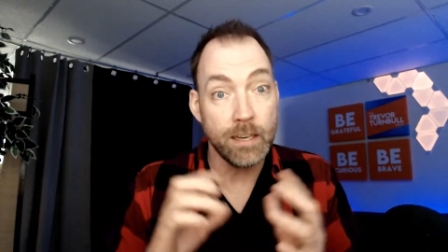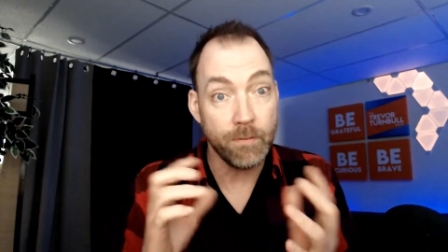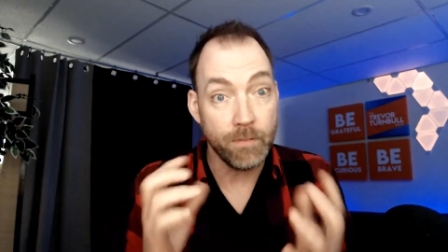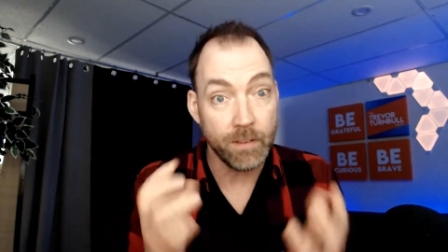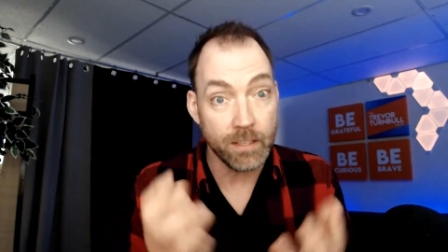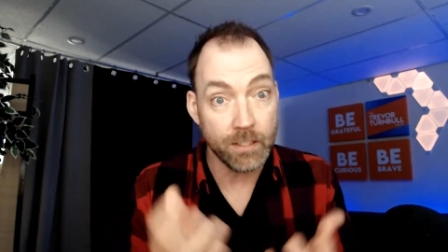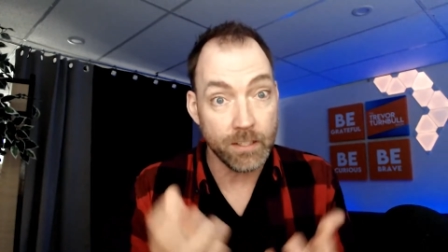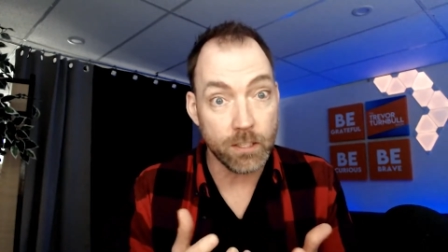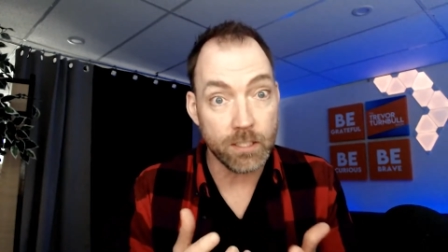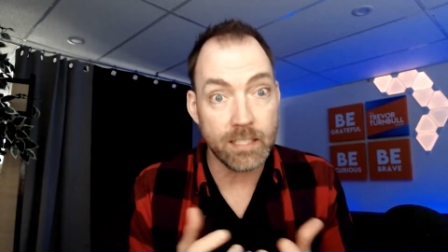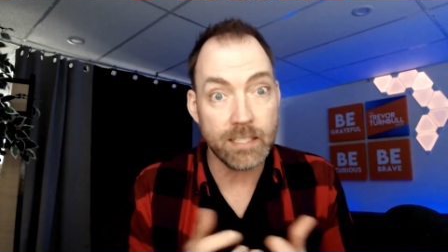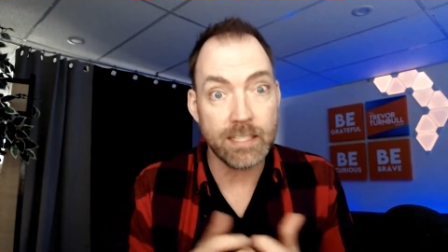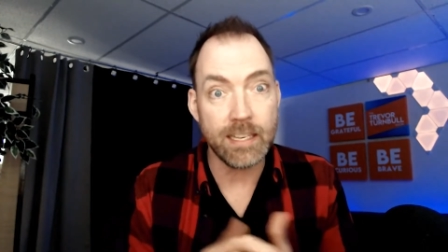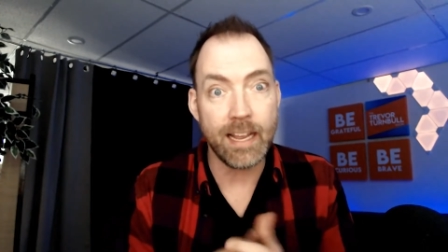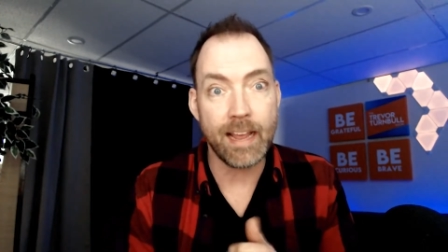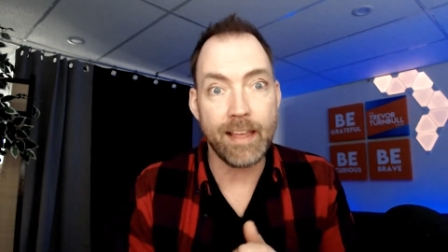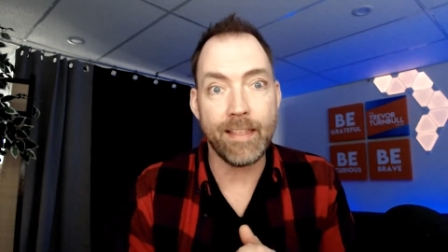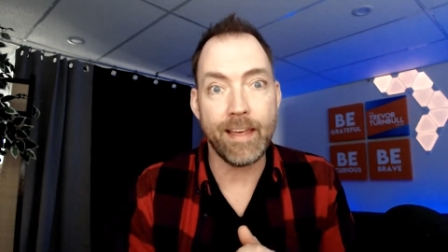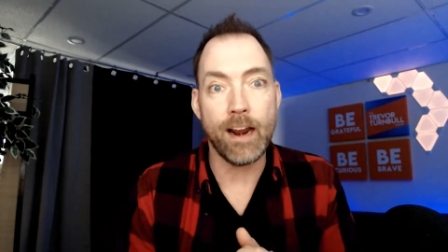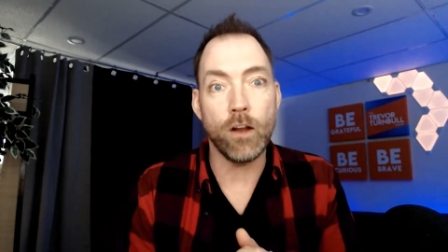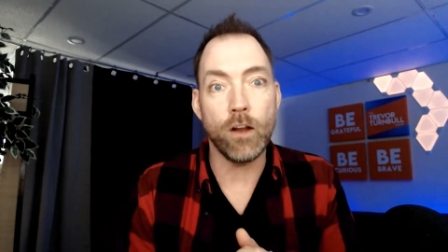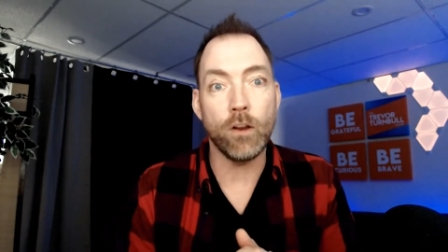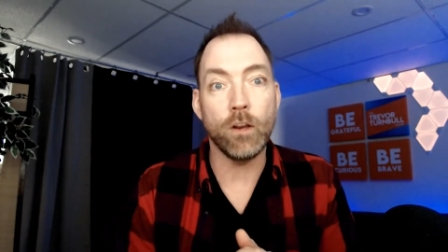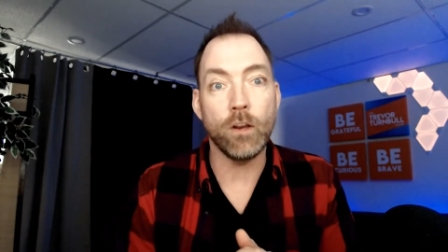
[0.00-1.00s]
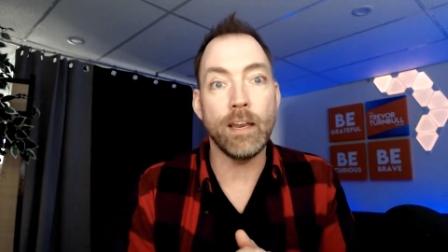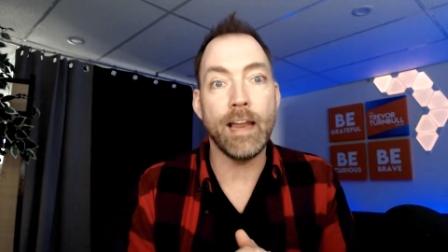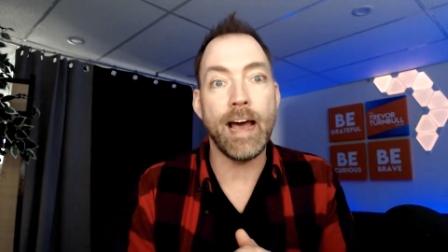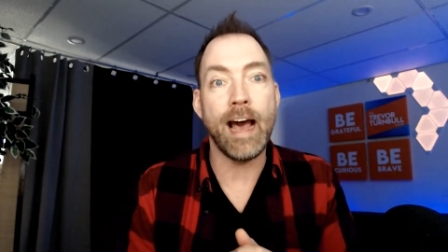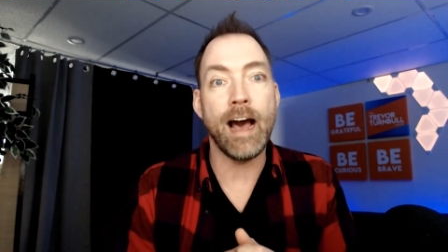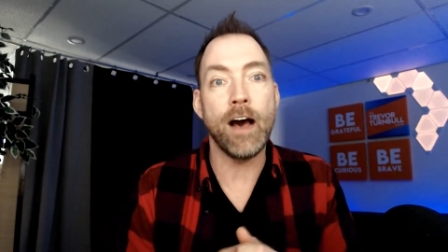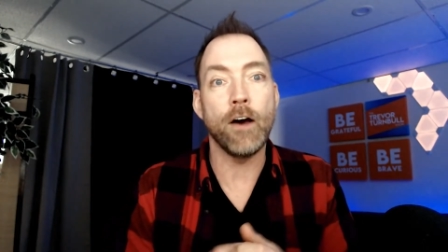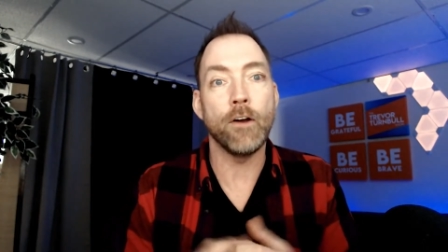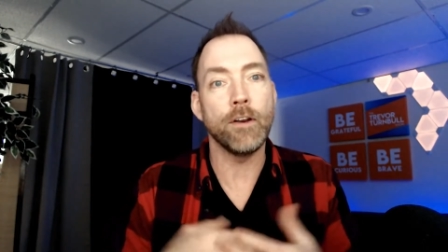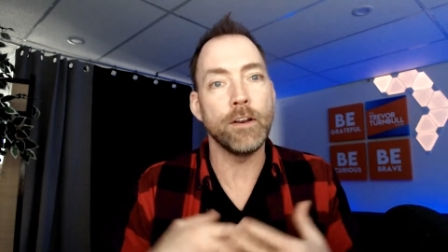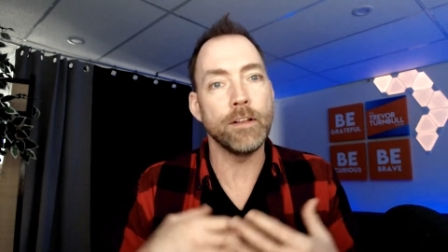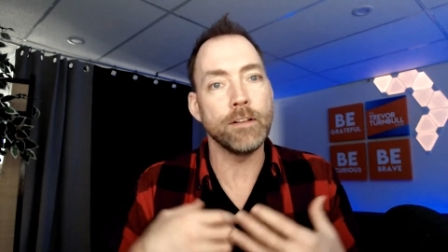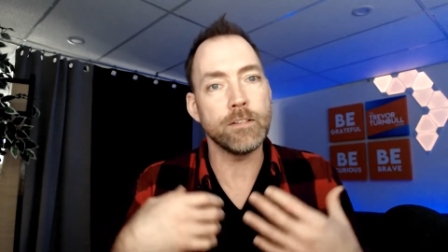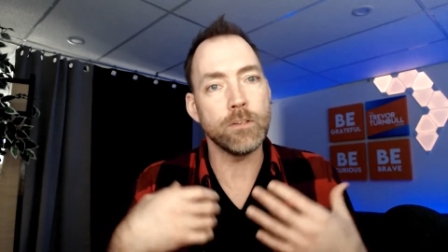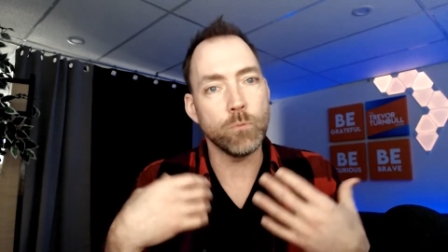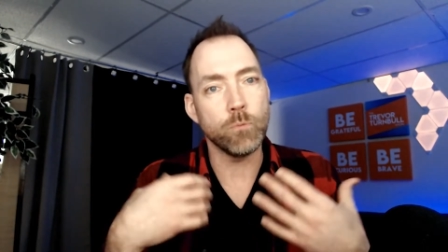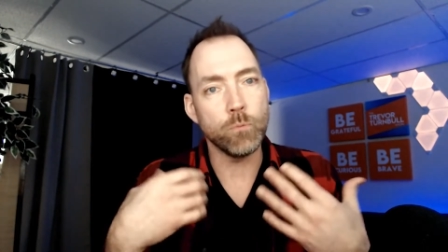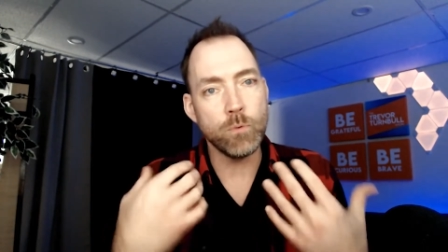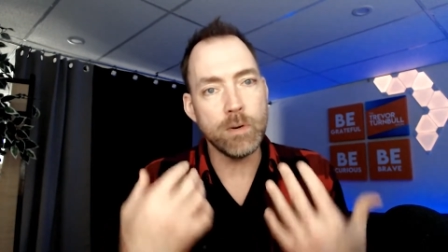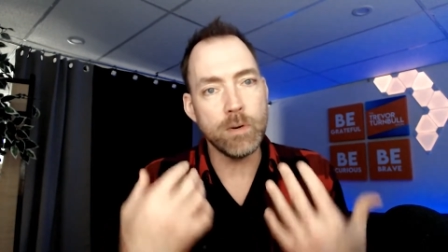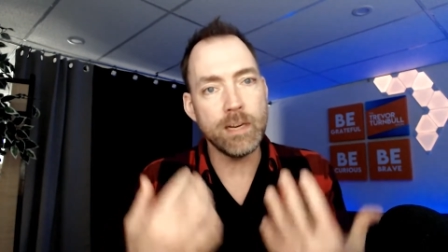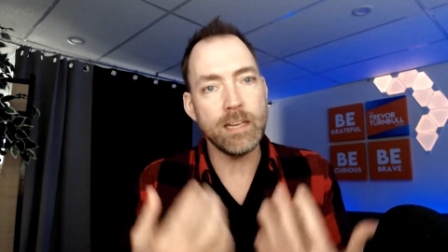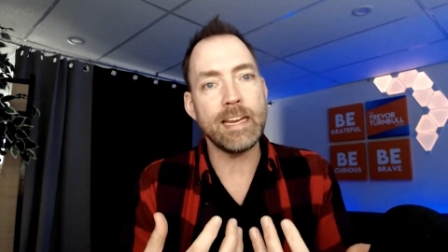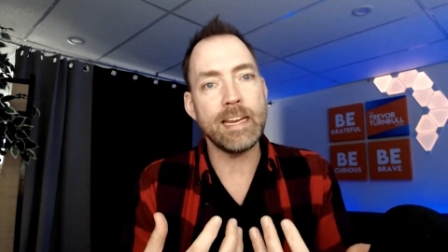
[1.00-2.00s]
just say that out loud and to
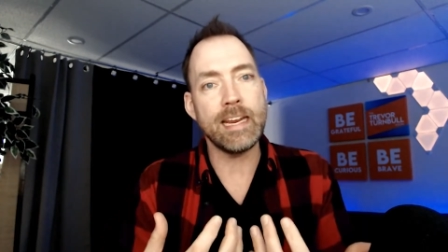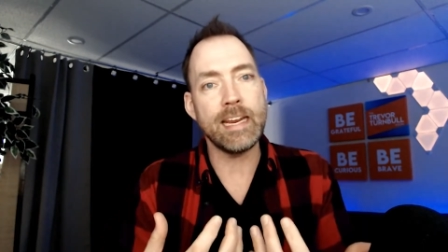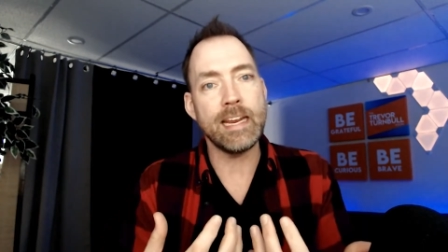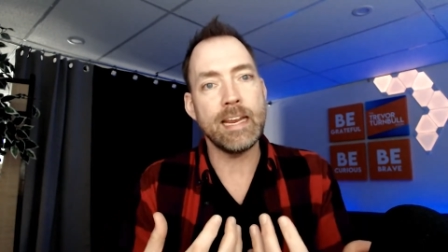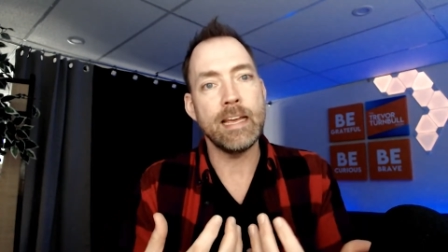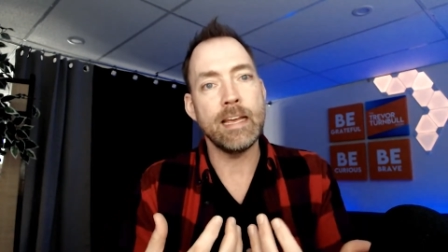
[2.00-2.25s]
really